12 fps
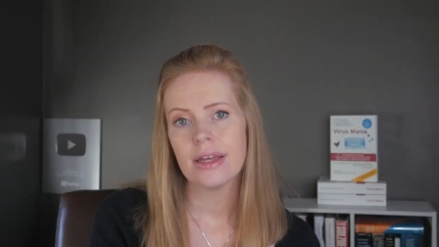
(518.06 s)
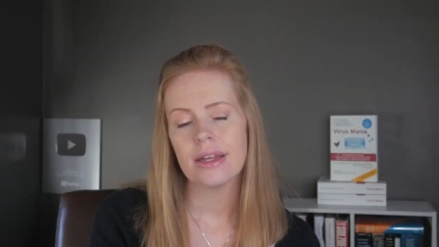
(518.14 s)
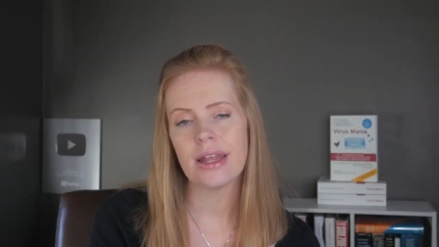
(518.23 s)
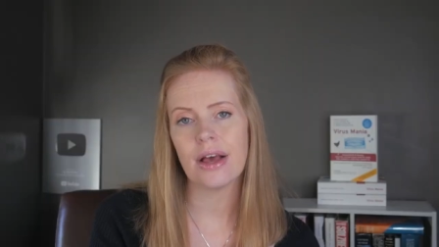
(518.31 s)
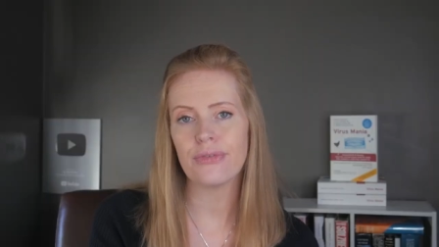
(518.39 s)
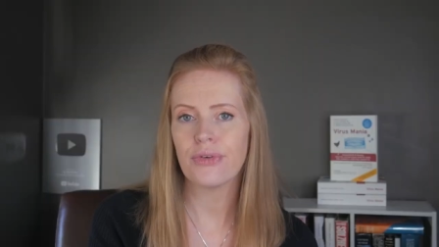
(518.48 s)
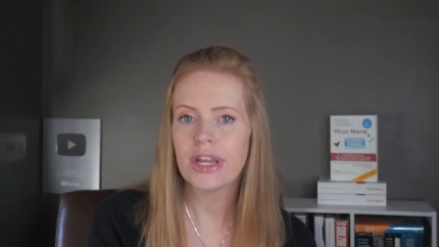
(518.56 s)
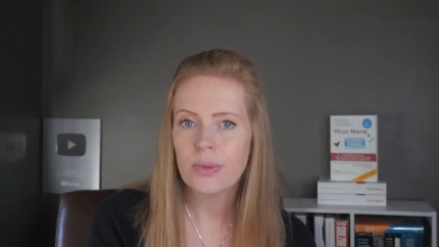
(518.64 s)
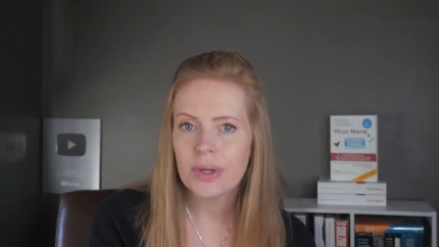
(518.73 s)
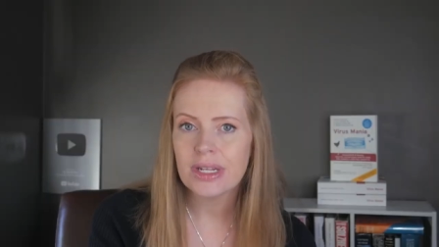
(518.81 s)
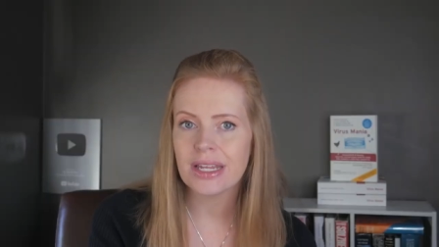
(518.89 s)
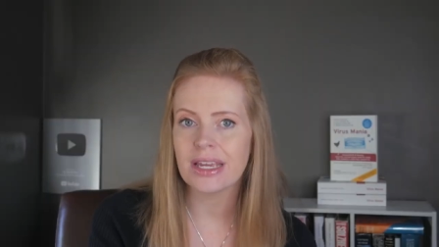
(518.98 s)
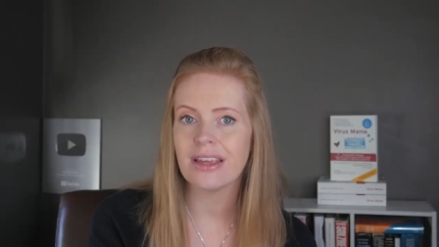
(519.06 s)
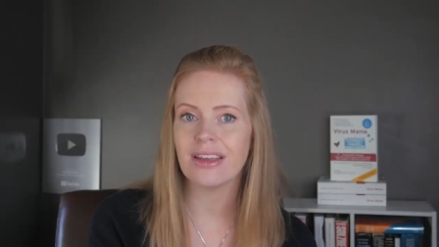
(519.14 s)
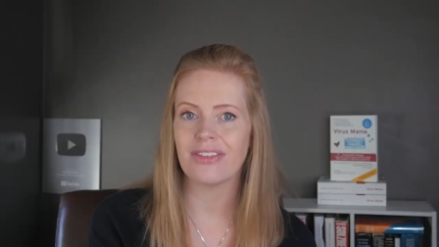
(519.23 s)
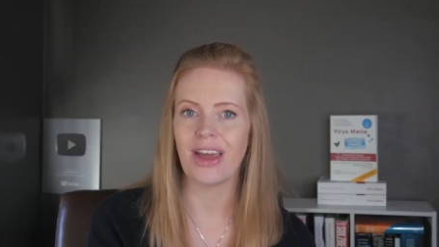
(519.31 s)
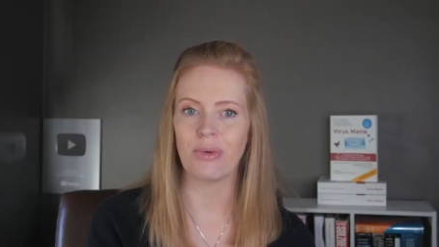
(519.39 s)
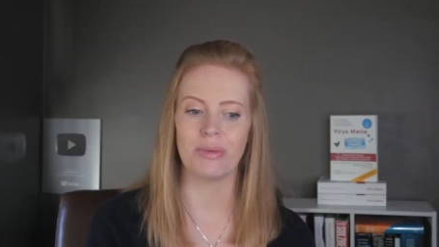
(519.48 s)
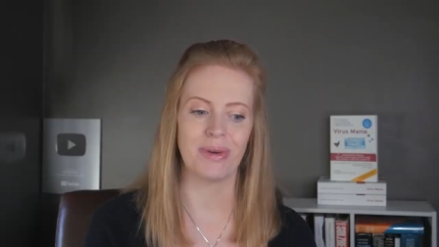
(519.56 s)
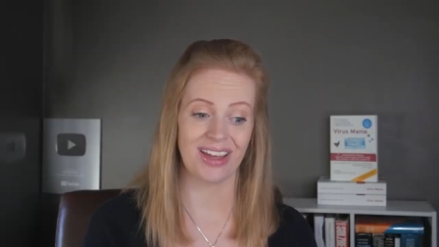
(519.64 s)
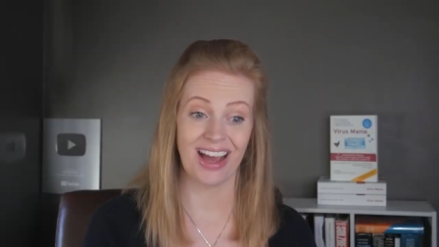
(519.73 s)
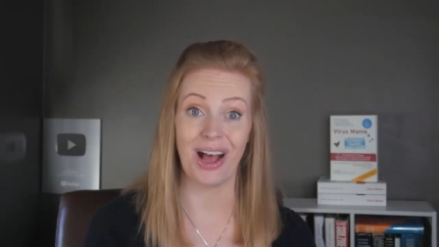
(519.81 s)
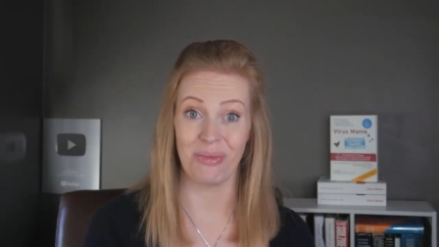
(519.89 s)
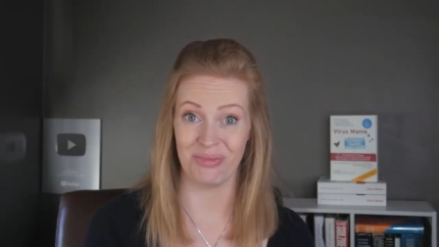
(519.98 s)
Now, frequently they would
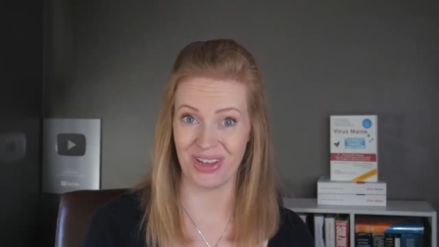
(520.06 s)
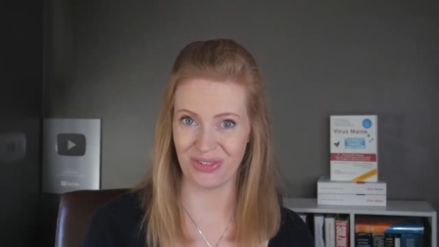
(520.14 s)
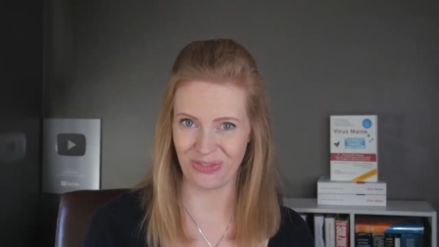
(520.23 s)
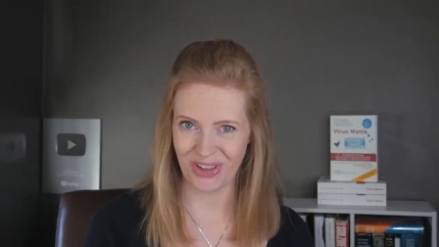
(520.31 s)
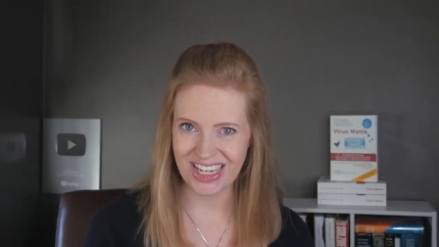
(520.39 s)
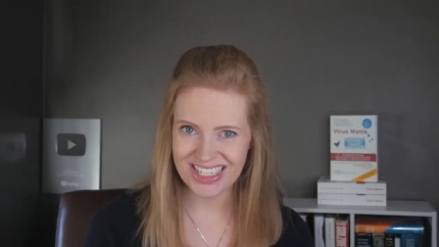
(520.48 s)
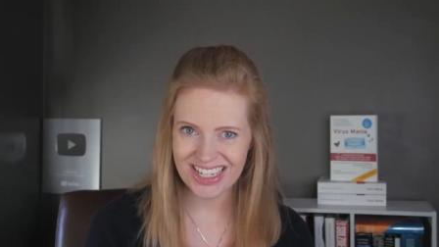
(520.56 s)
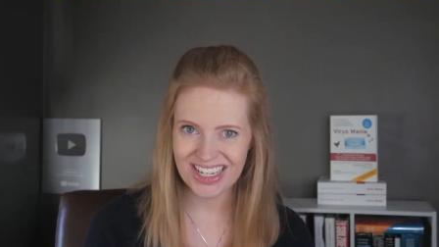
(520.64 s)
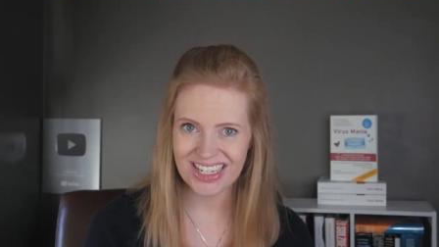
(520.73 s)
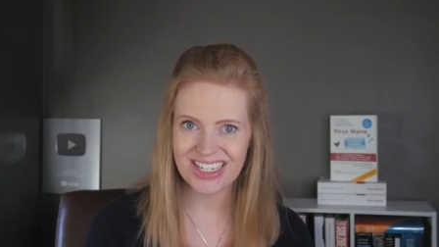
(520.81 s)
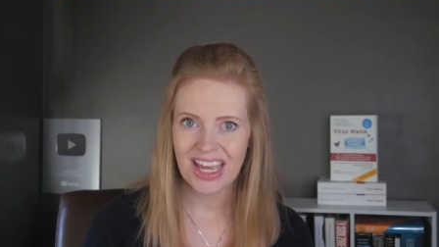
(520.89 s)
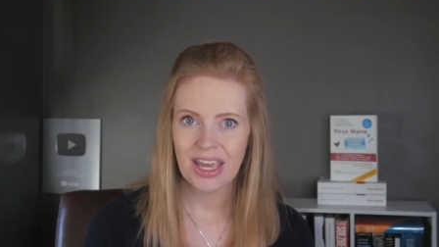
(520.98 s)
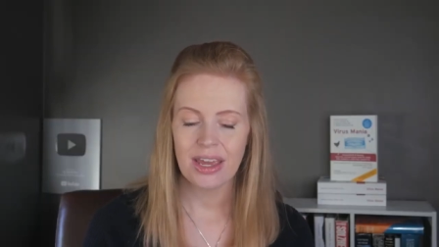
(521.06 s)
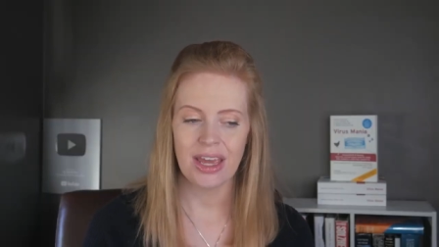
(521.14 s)
become infected